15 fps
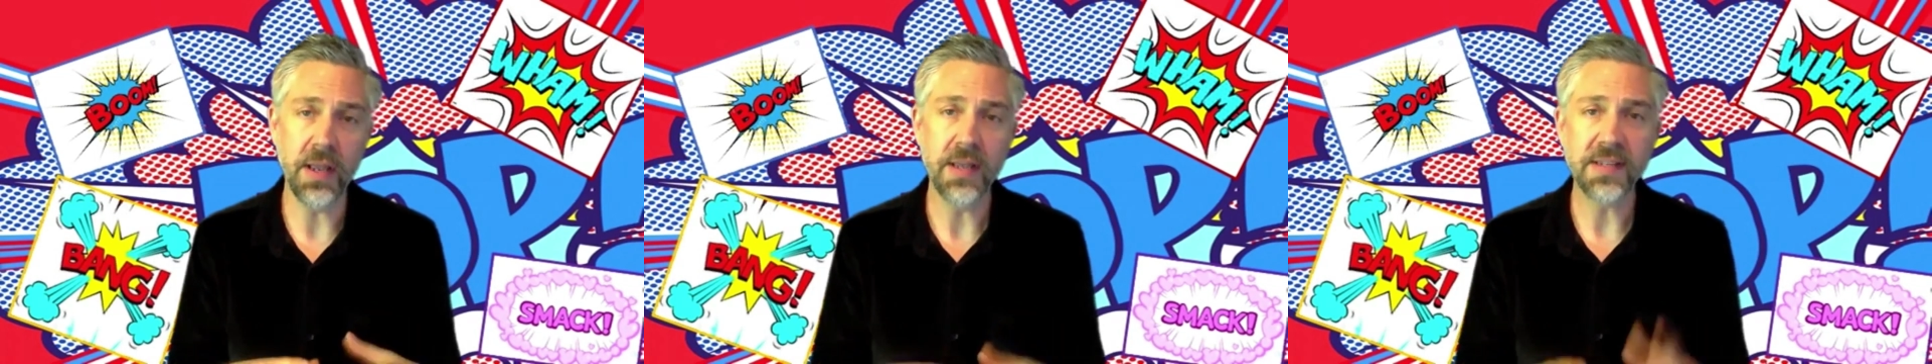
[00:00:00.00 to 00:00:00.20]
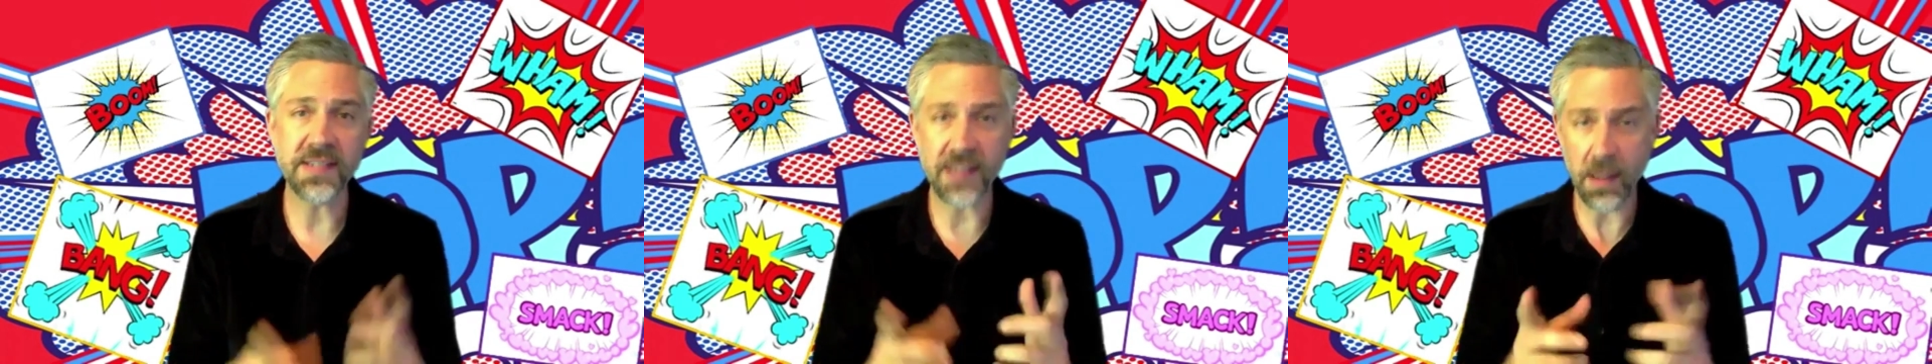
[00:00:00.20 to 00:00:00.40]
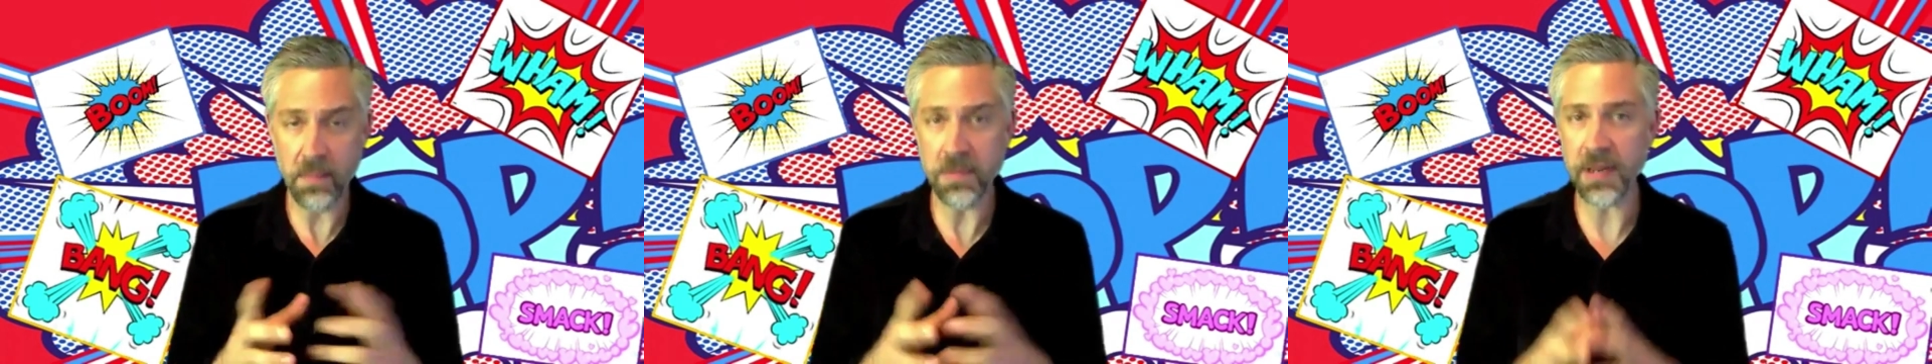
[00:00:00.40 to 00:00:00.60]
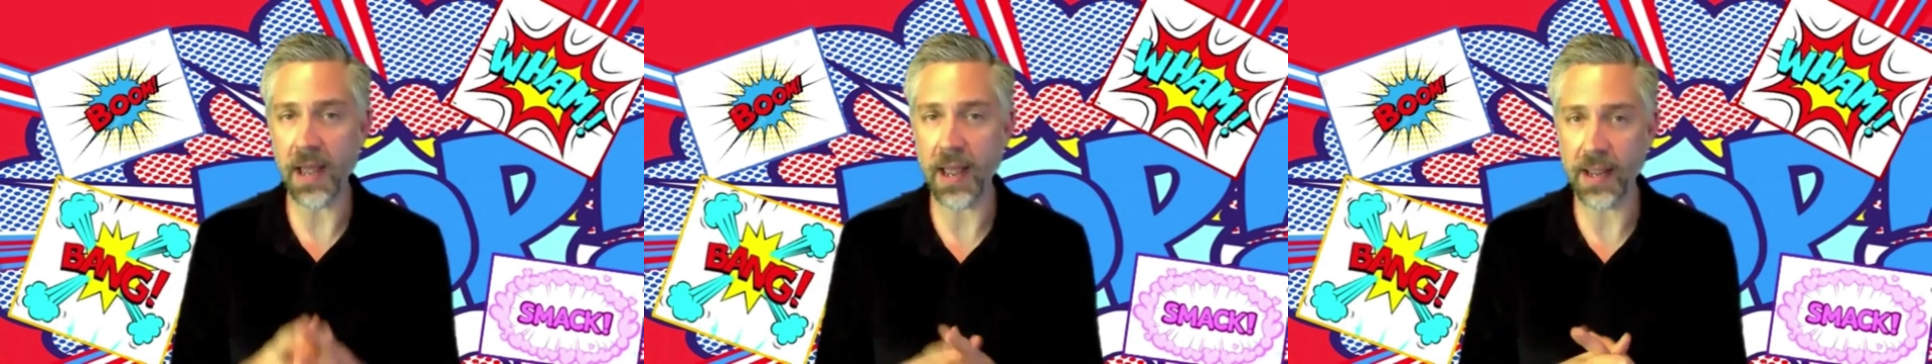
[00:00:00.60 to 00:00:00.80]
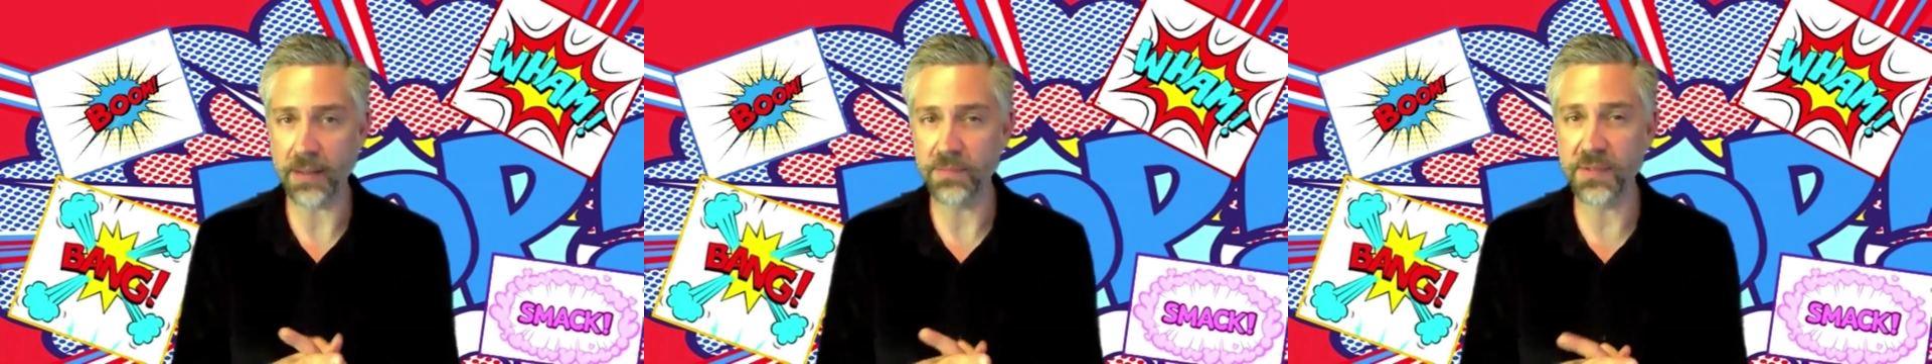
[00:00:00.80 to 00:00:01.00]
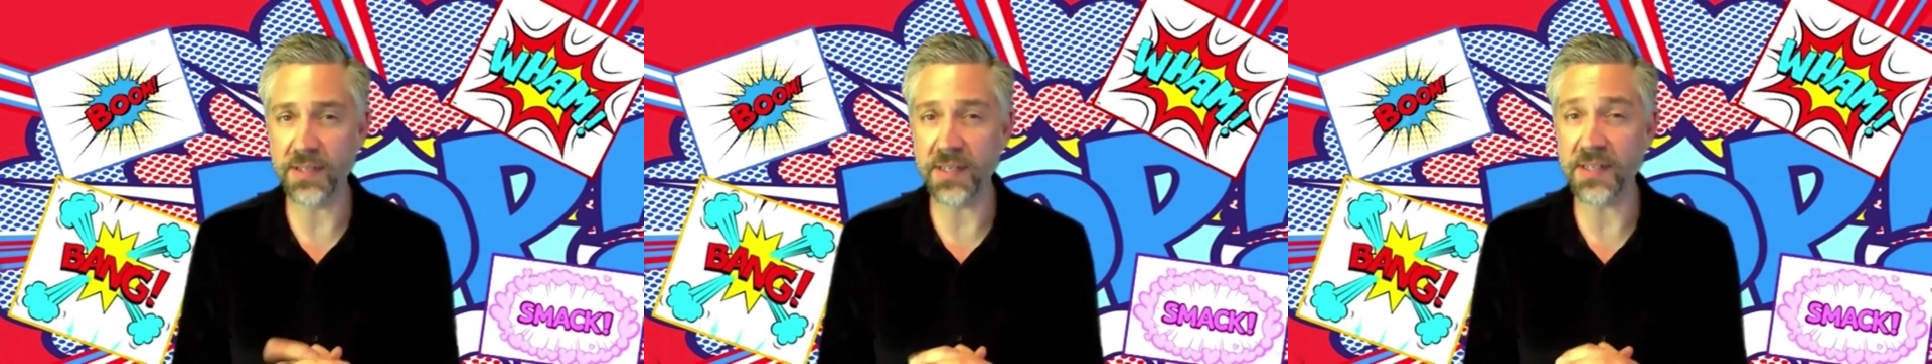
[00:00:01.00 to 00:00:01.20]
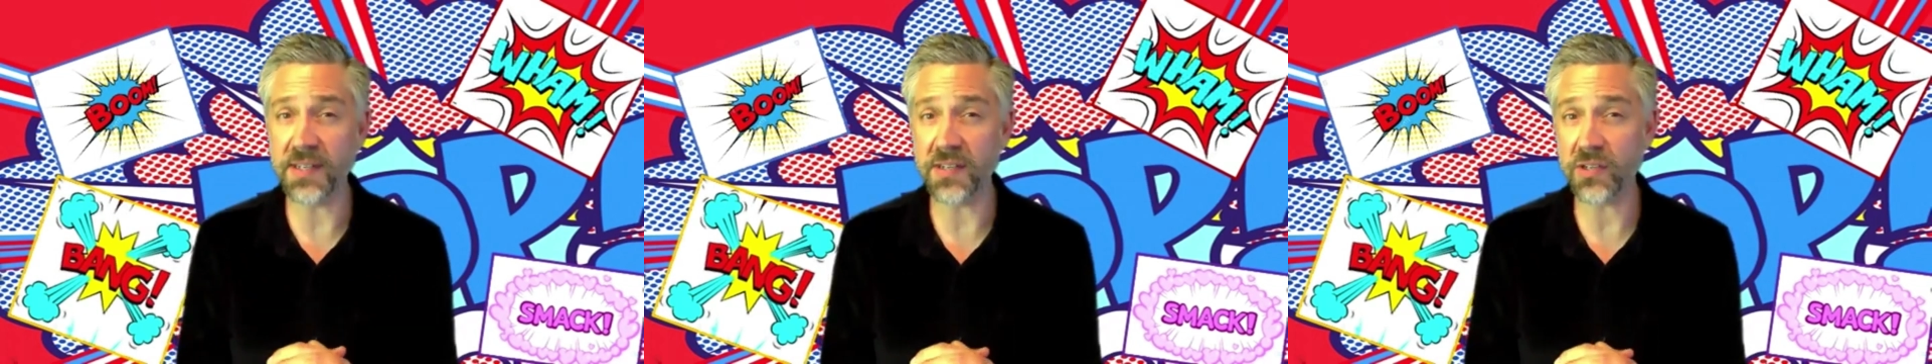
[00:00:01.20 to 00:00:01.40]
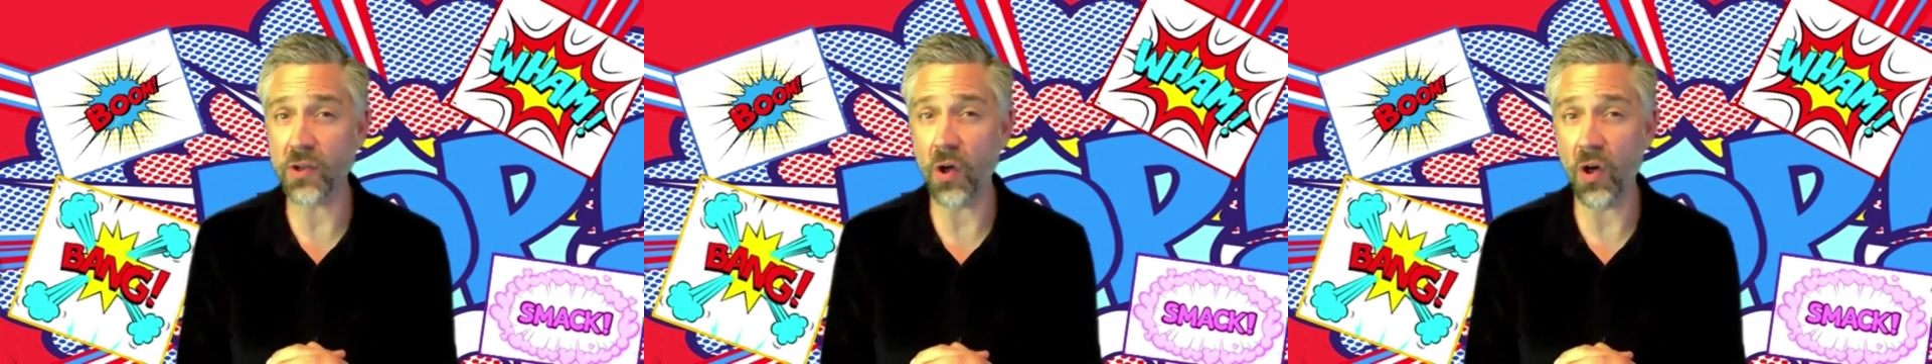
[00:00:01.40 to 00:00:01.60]
sometimes this
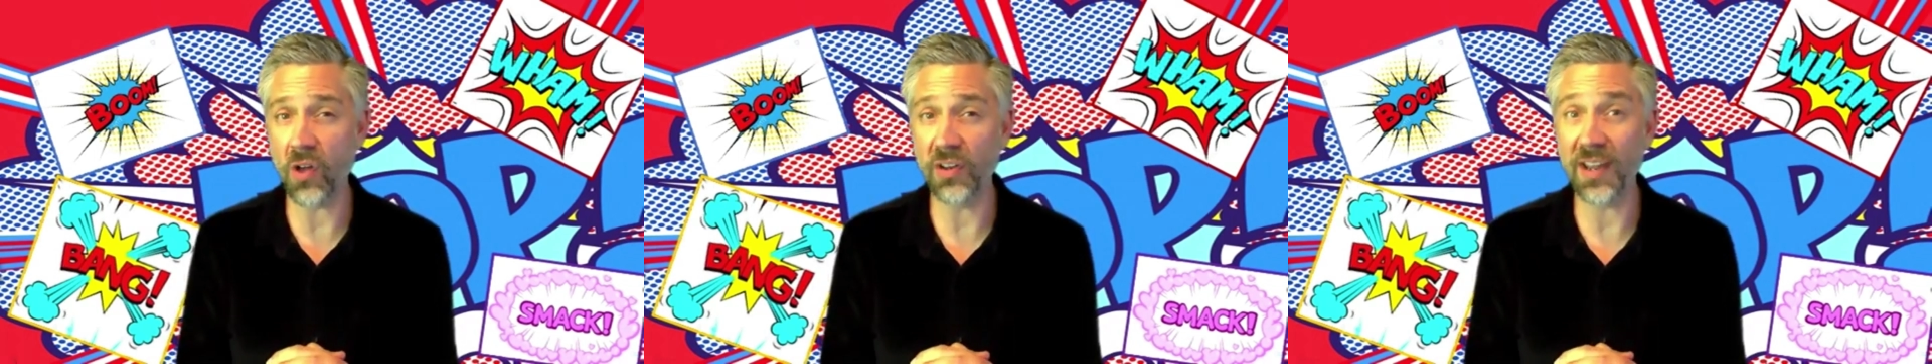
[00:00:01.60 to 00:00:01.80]
is called